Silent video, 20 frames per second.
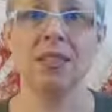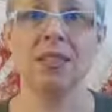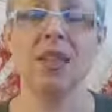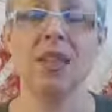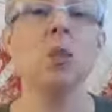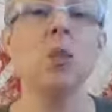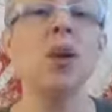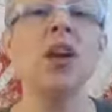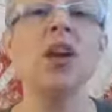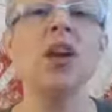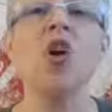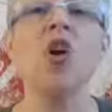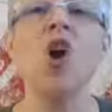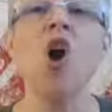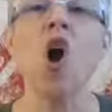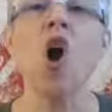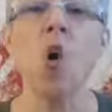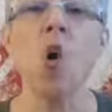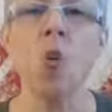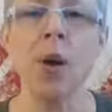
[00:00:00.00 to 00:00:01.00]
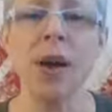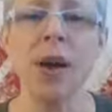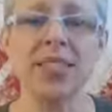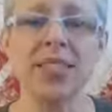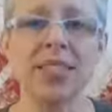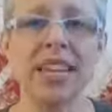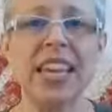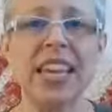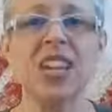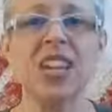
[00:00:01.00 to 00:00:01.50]
That we are
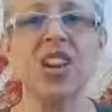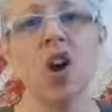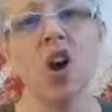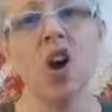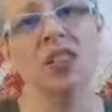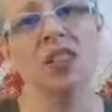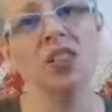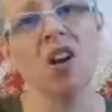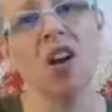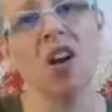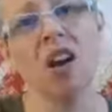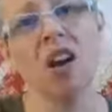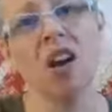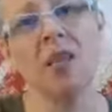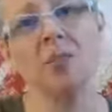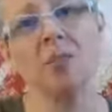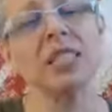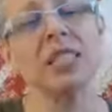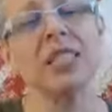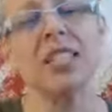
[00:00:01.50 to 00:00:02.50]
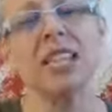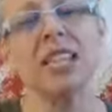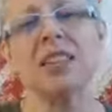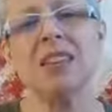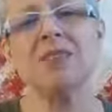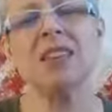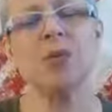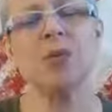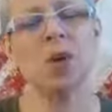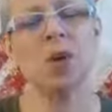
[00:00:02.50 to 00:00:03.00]
always in God's arms,
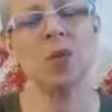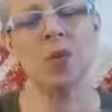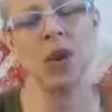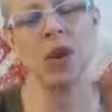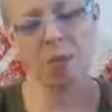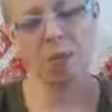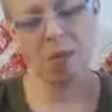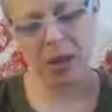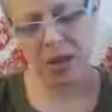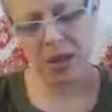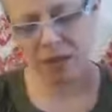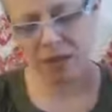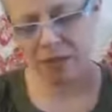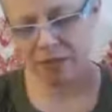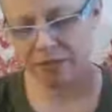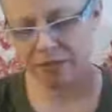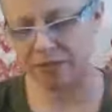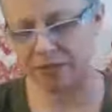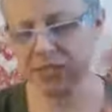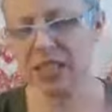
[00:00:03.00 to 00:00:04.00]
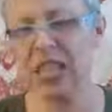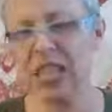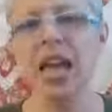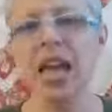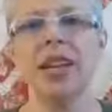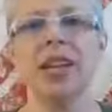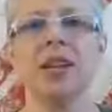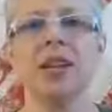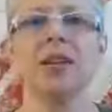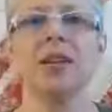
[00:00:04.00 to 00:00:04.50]
even when we are being
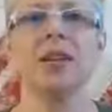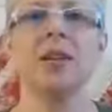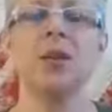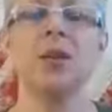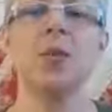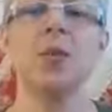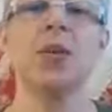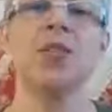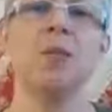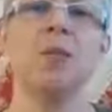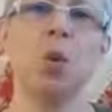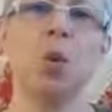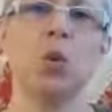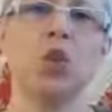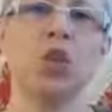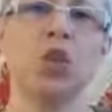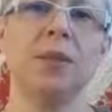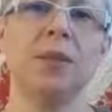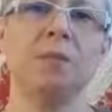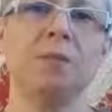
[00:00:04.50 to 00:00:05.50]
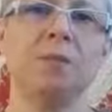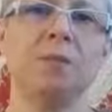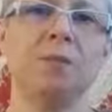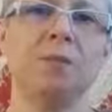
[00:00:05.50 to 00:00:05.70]
flooded with emotion.